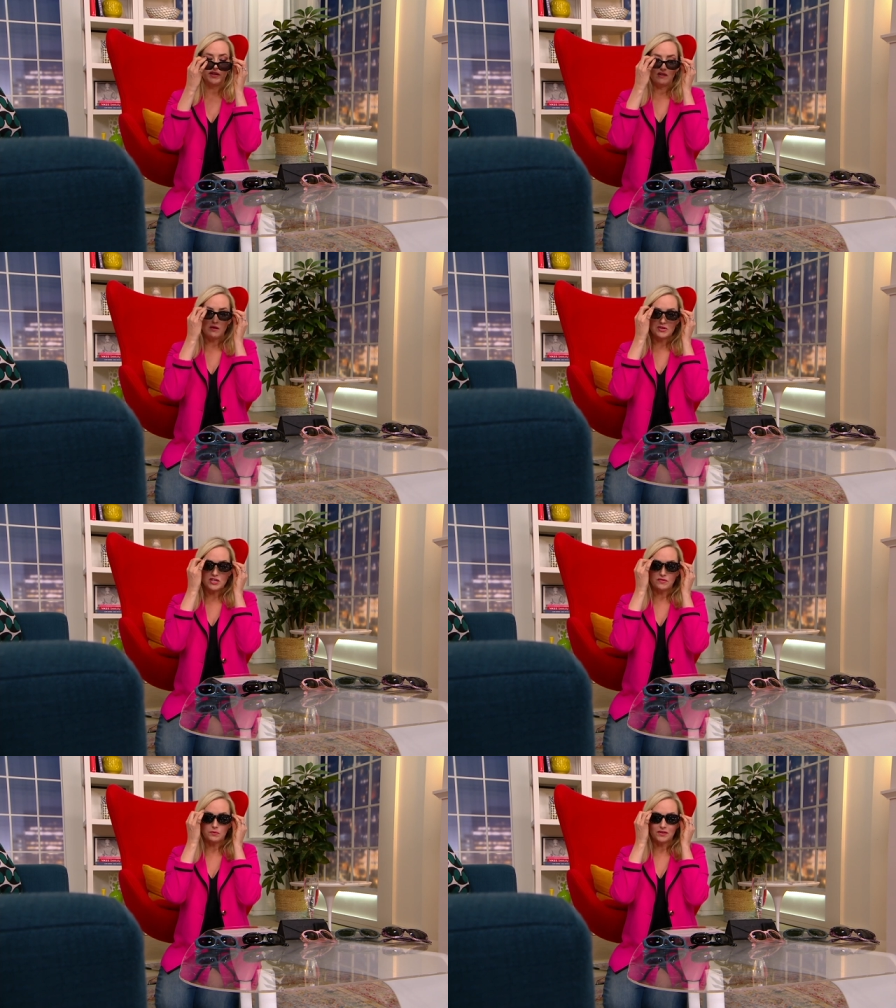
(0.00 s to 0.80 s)
We know how
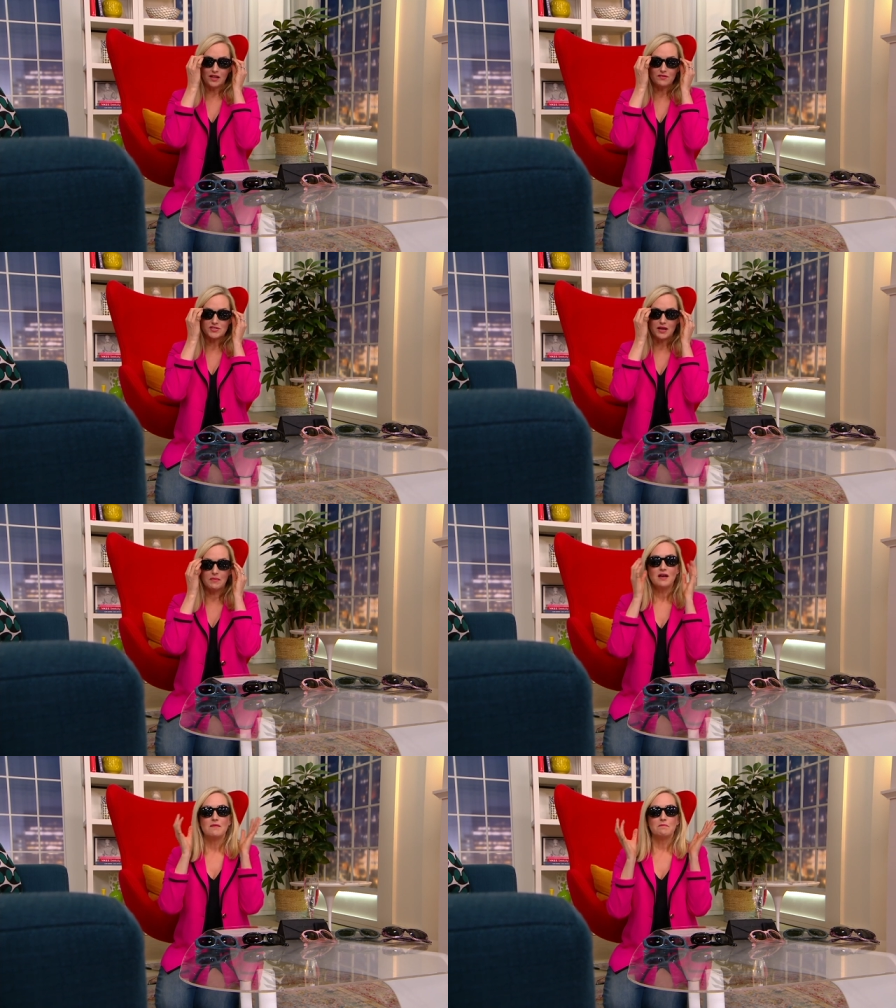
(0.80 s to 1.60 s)
much everyone loves them,
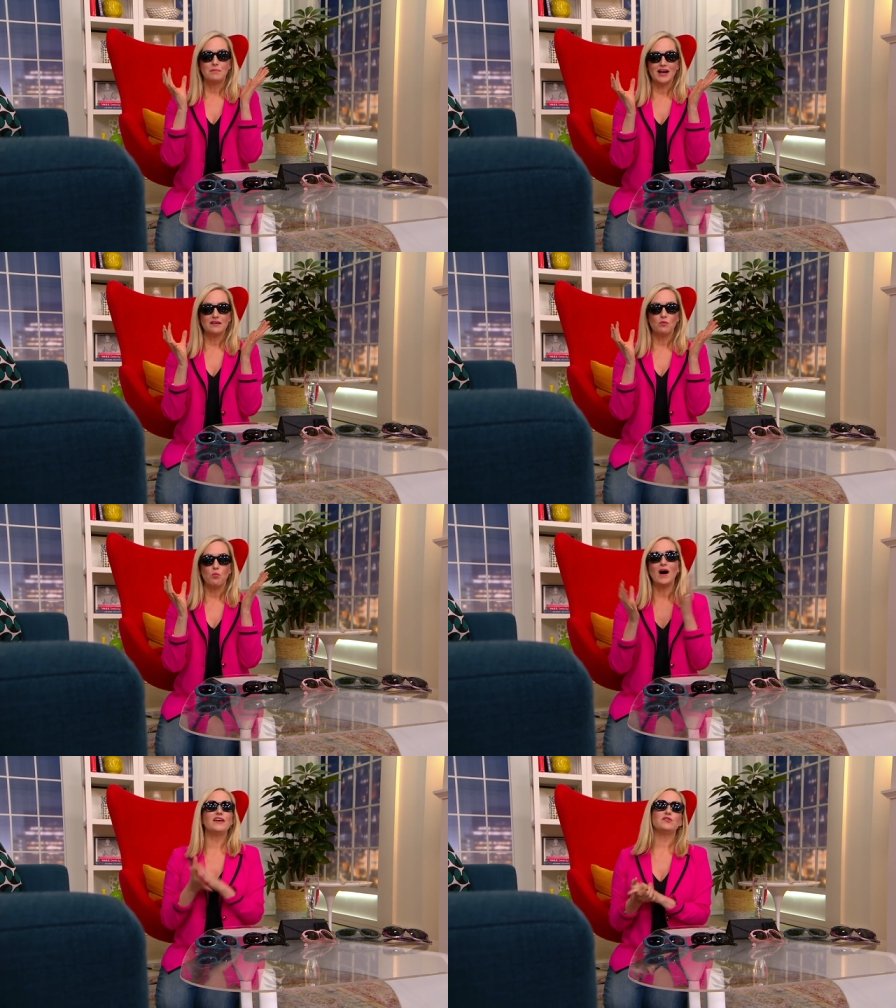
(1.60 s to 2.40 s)
but
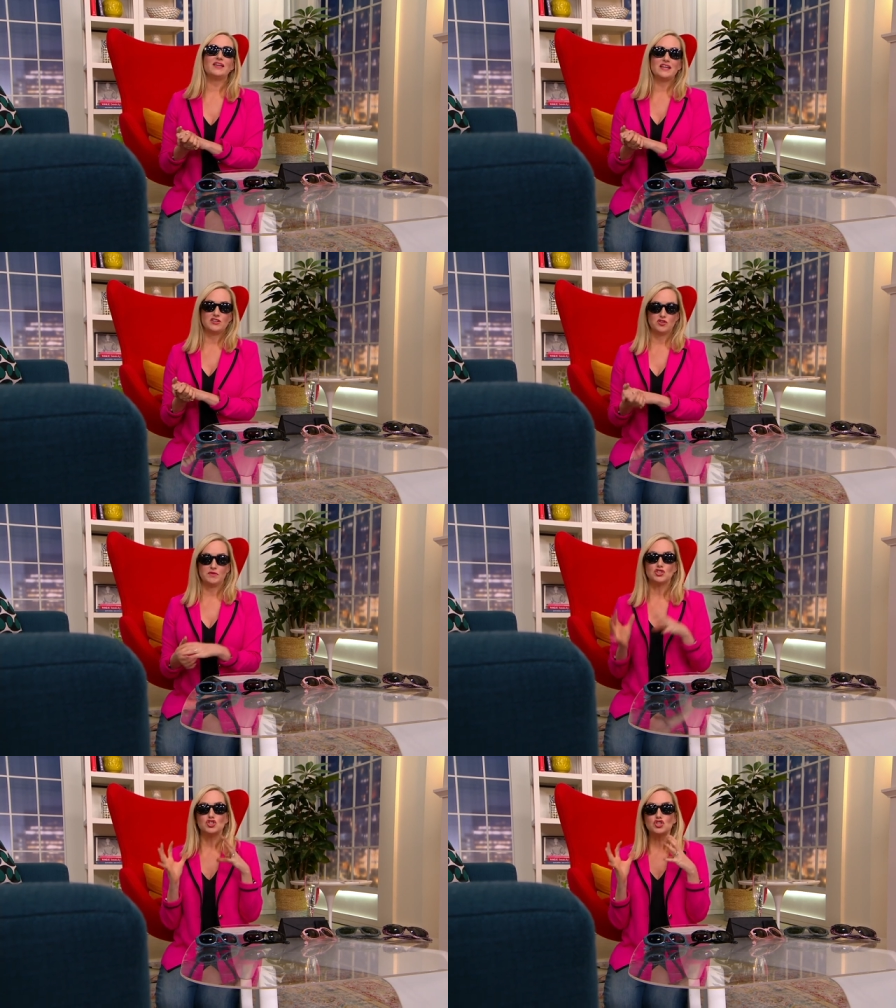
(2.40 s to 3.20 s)
why do they need to
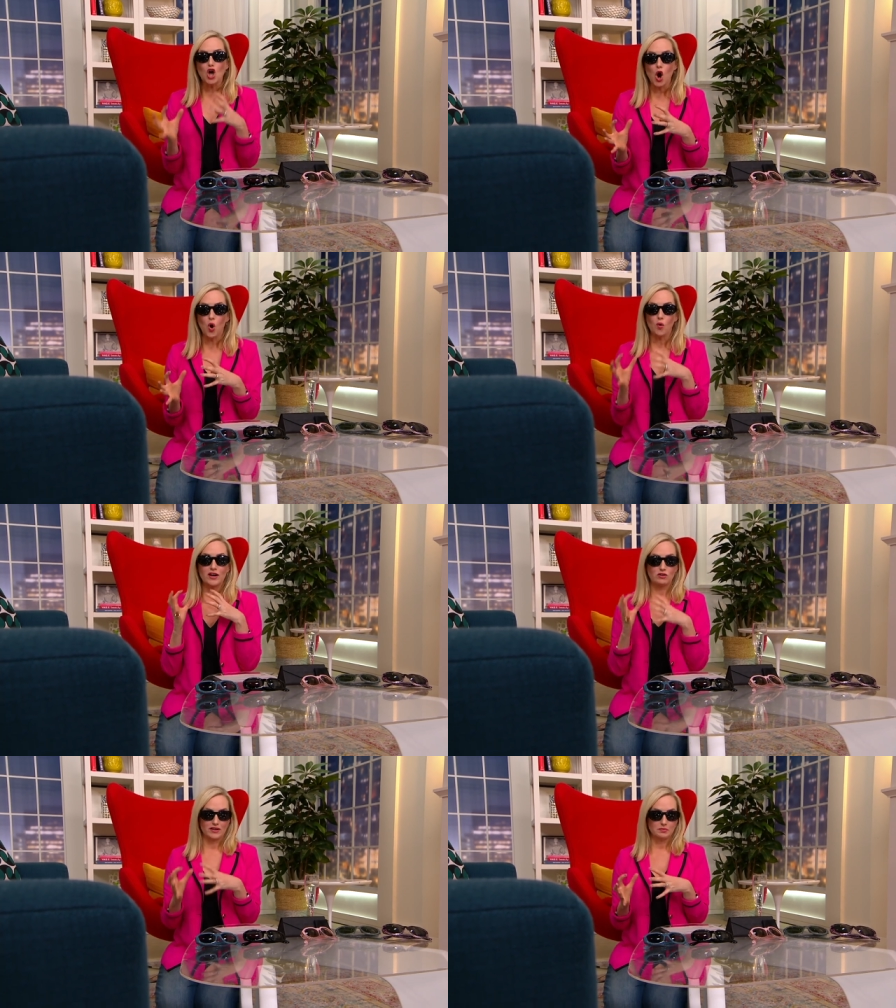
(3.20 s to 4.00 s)
be so
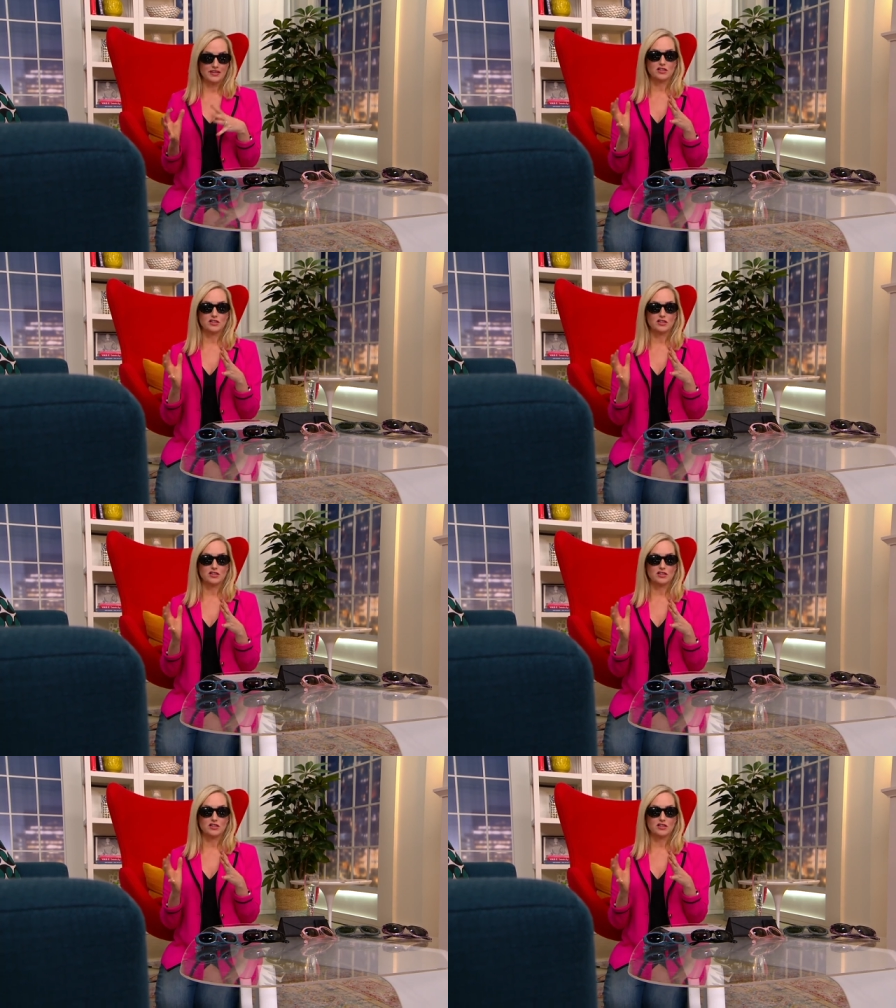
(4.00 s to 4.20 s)
incredibly